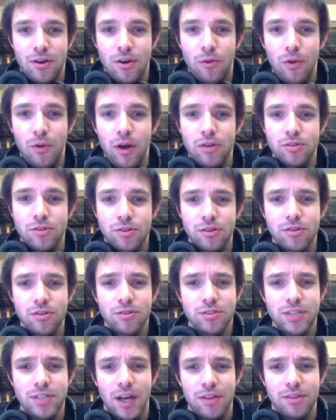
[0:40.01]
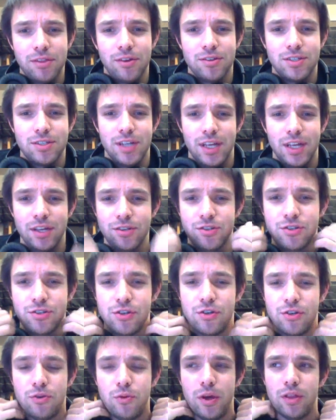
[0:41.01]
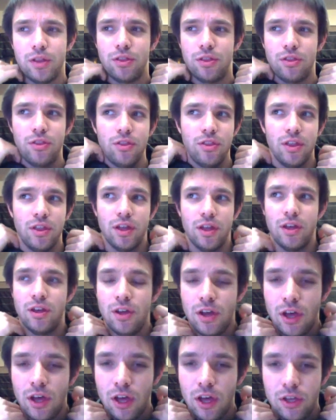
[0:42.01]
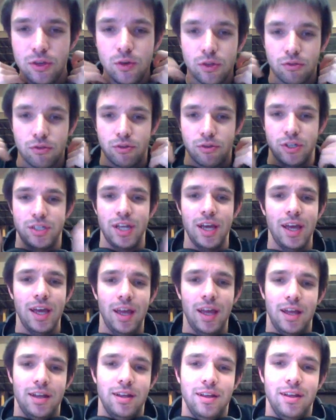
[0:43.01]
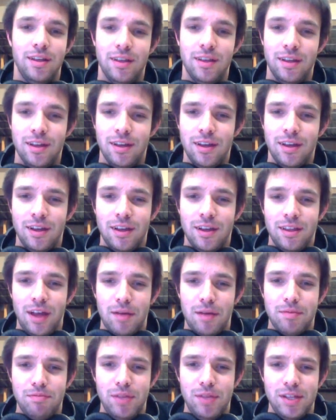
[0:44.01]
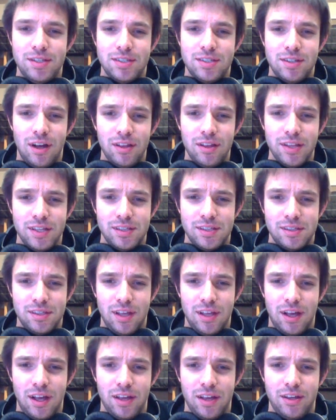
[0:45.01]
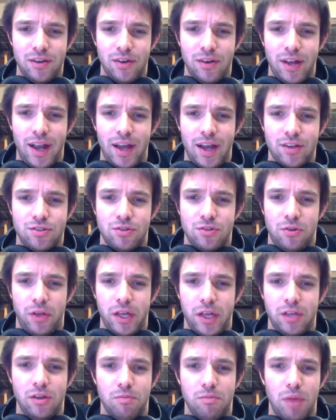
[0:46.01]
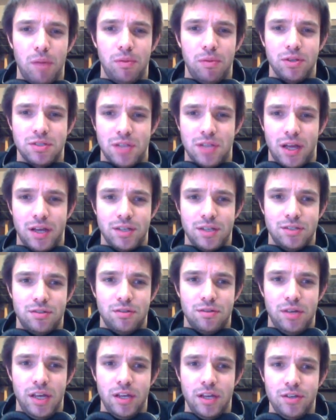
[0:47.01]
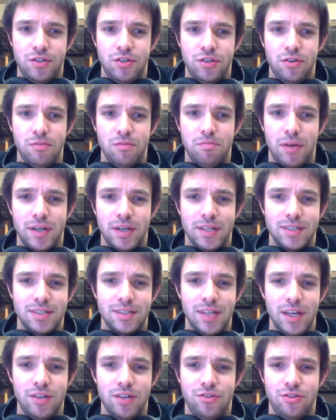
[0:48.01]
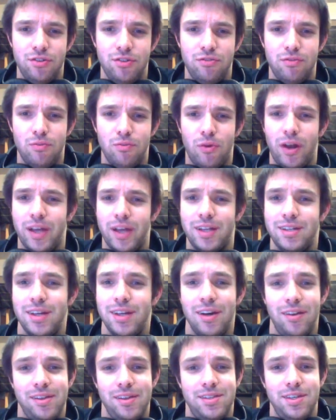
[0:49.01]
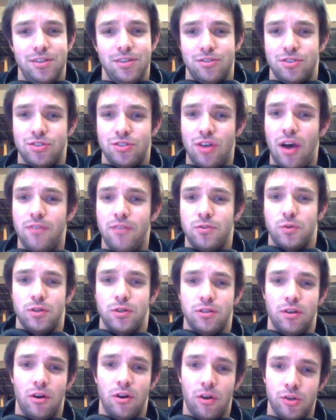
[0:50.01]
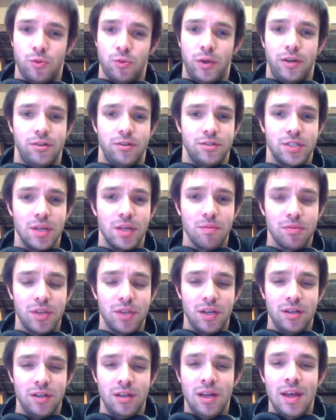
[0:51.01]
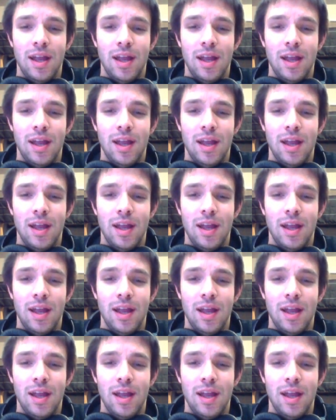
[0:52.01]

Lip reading: Well, it turns out there's an issue with the U310. It's not an actual publicized issue, but it's an issue from what I can tell is either software or hardware or something.